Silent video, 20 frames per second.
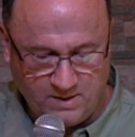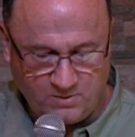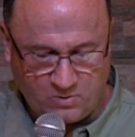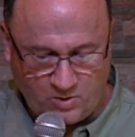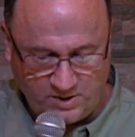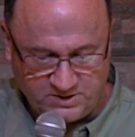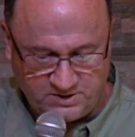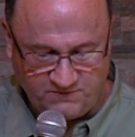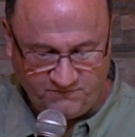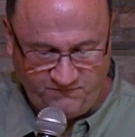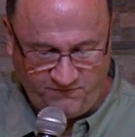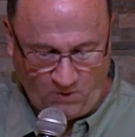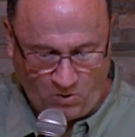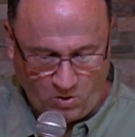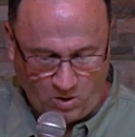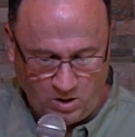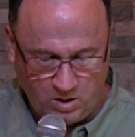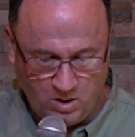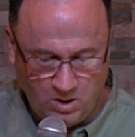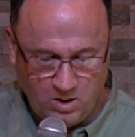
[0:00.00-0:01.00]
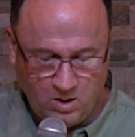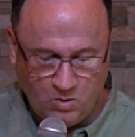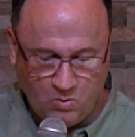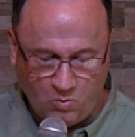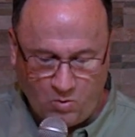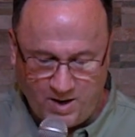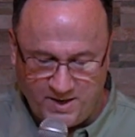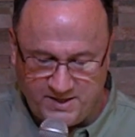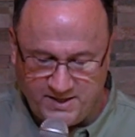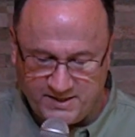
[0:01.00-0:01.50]
Question 4.
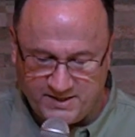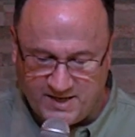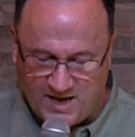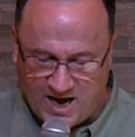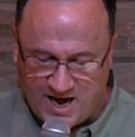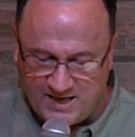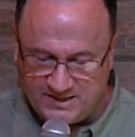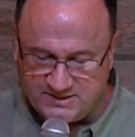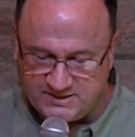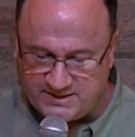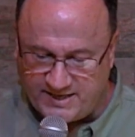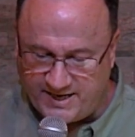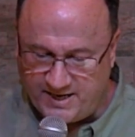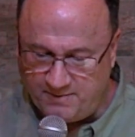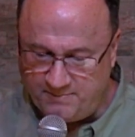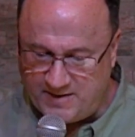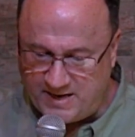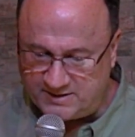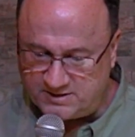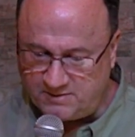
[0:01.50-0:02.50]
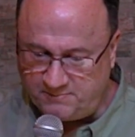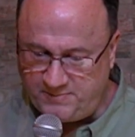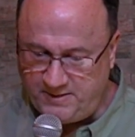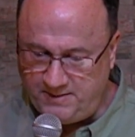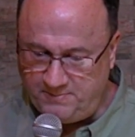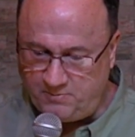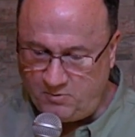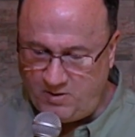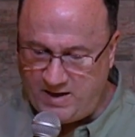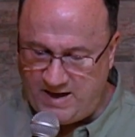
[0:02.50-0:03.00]
What did God say about the
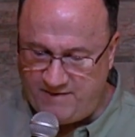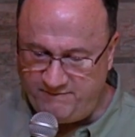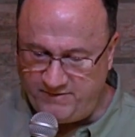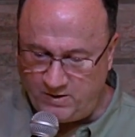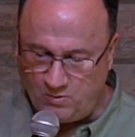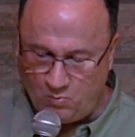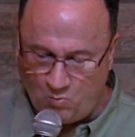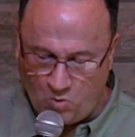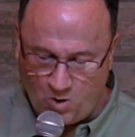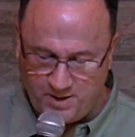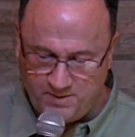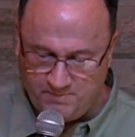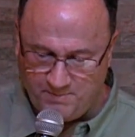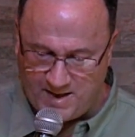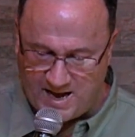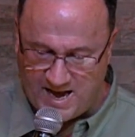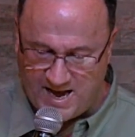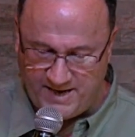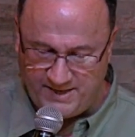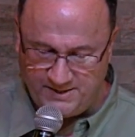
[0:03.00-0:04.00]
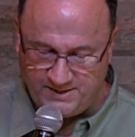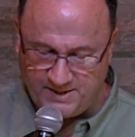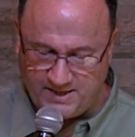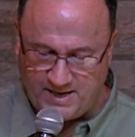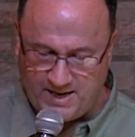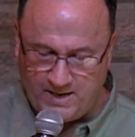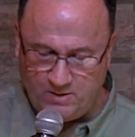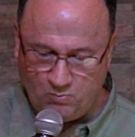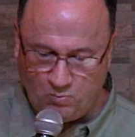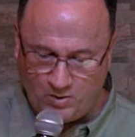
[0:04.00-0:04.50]
people having one mind
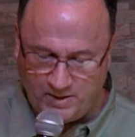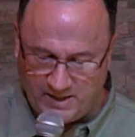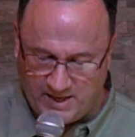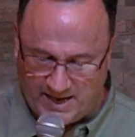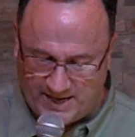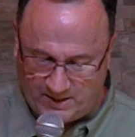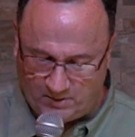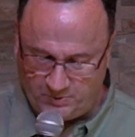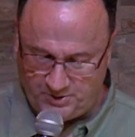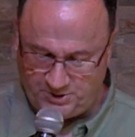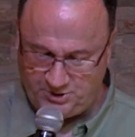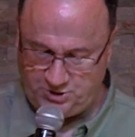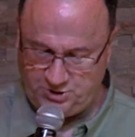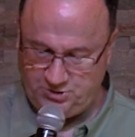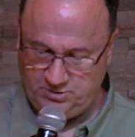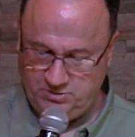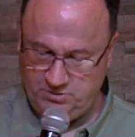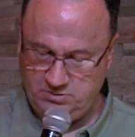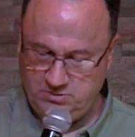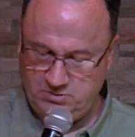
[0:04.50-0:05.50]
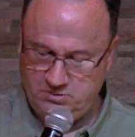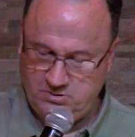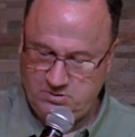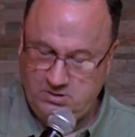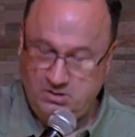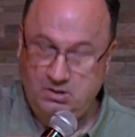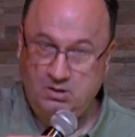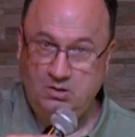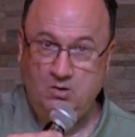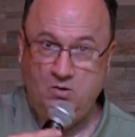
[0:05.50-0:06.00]
and one language?
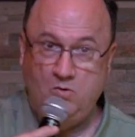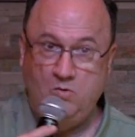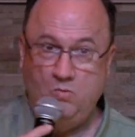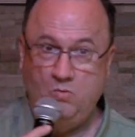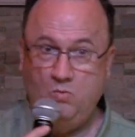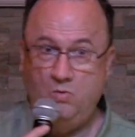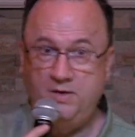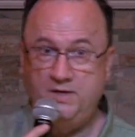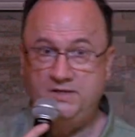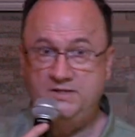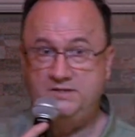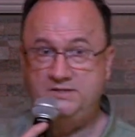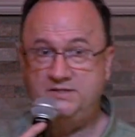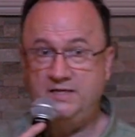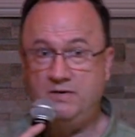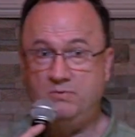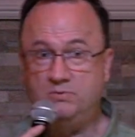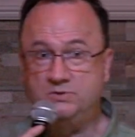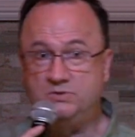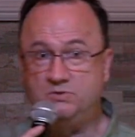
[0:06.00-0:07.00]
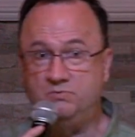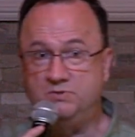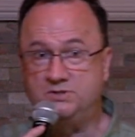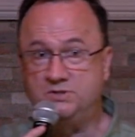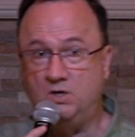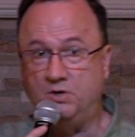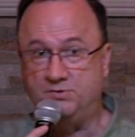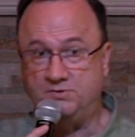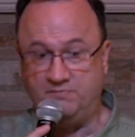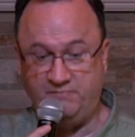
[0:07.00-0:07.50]
What did he say was a
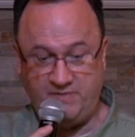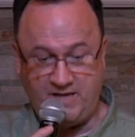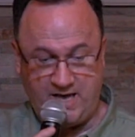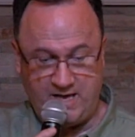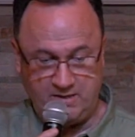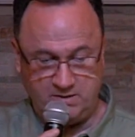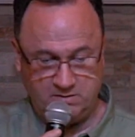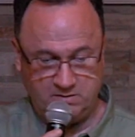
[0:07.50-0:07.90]
result of that?